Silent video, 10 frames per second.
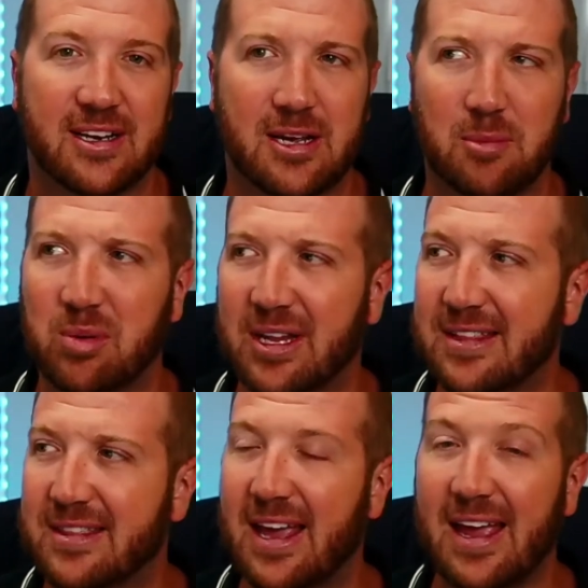
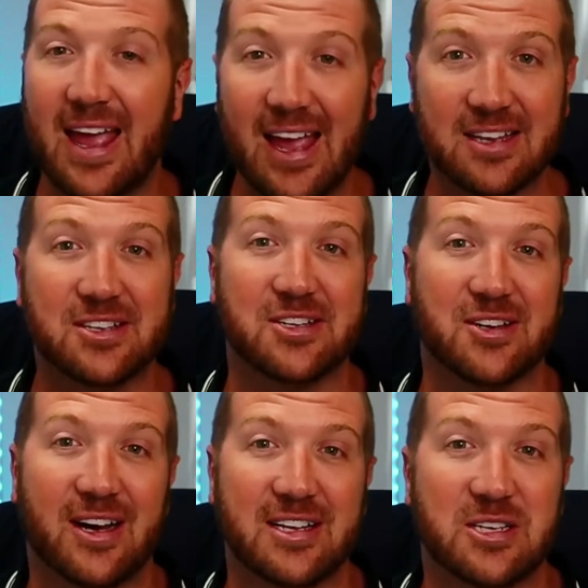complete their
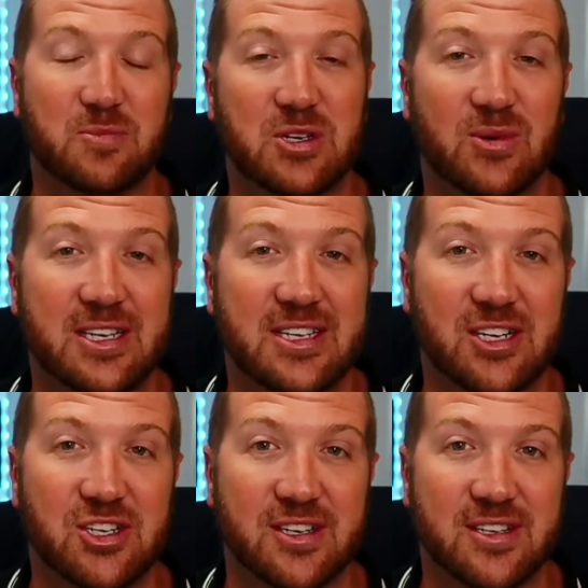exercises between
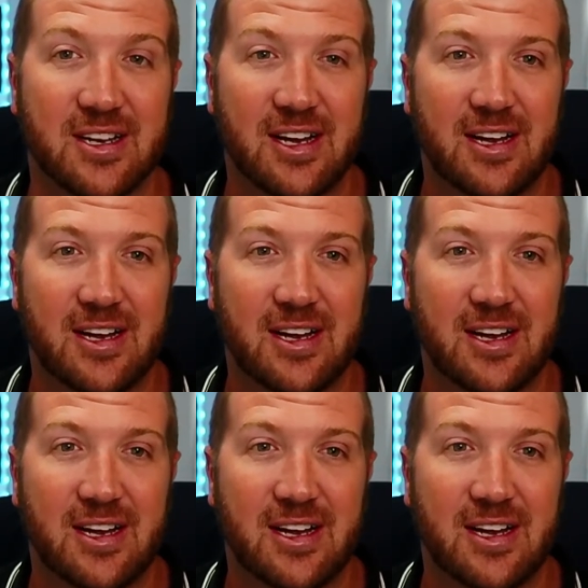sessions,